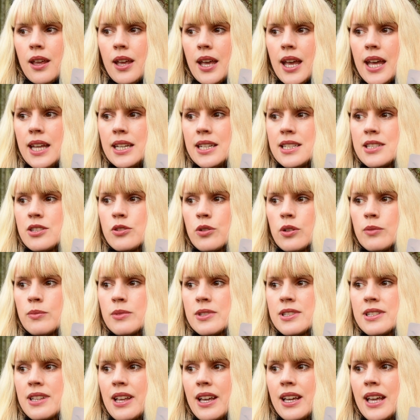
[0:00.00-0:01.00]
it's
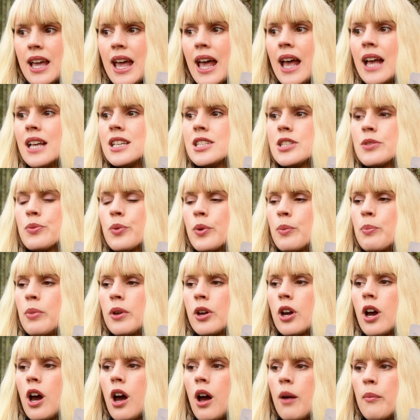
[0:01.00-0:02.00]
almost like as we
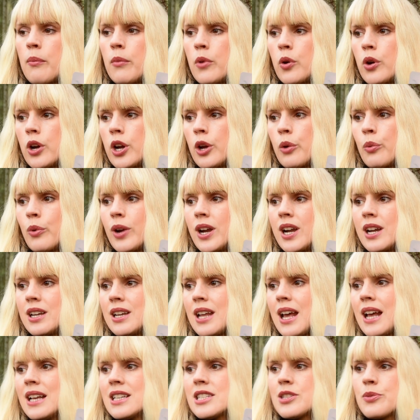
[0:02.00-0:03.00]
become more aware and
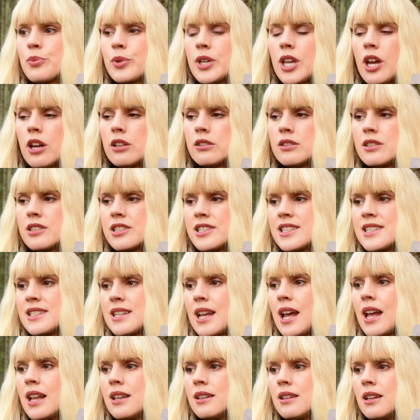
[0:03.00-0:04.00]
as we
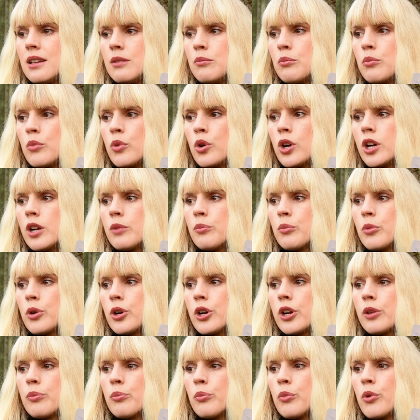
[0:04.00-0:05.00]
understand it more and
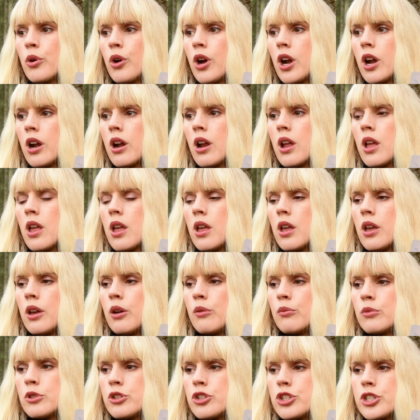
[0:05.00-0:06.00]
more and more,
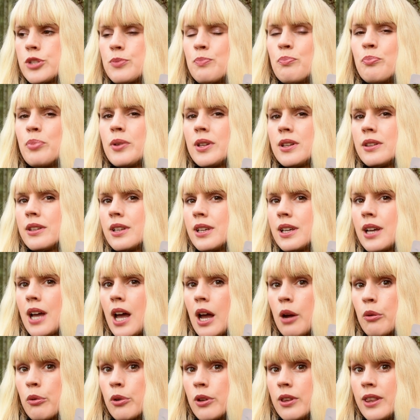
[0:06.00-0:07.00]
we're just building
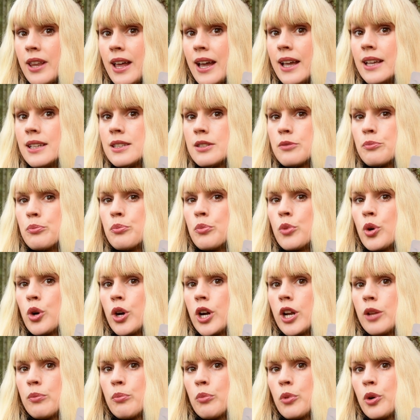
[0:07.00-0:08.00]
our light
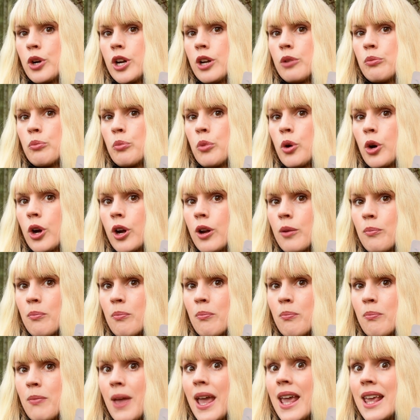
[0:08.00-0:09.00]
more and more and more,
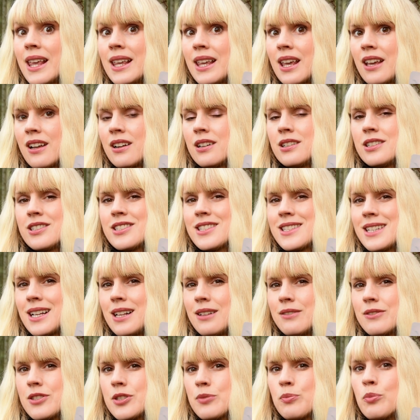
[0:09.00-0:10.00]
making
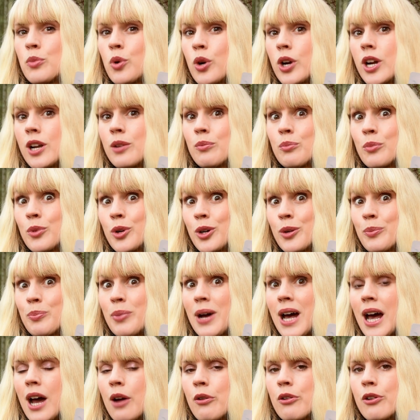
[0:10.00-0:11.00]
ourselves more and more
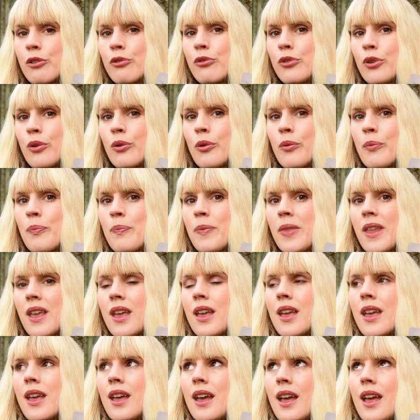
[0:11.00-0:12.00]
powerful.
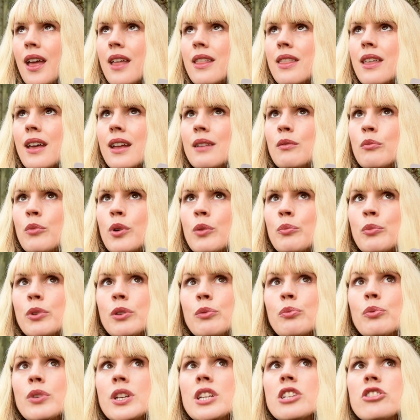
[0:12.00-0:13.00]
And then when we
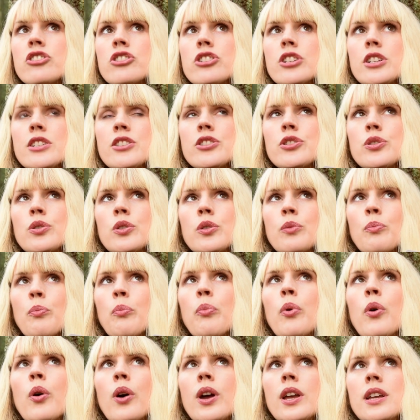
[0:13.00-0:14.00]
reach a certain
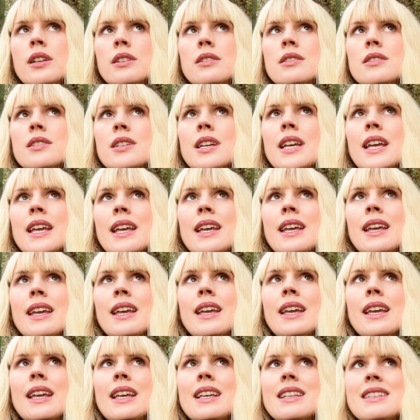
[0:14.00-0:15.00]
point,
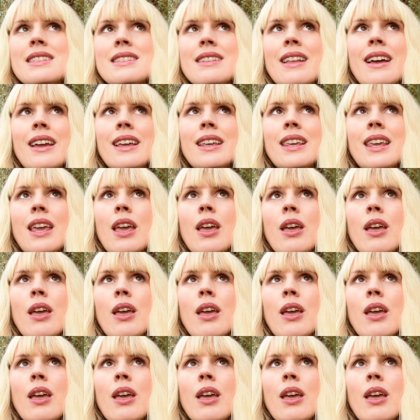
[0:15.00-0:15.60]
it's like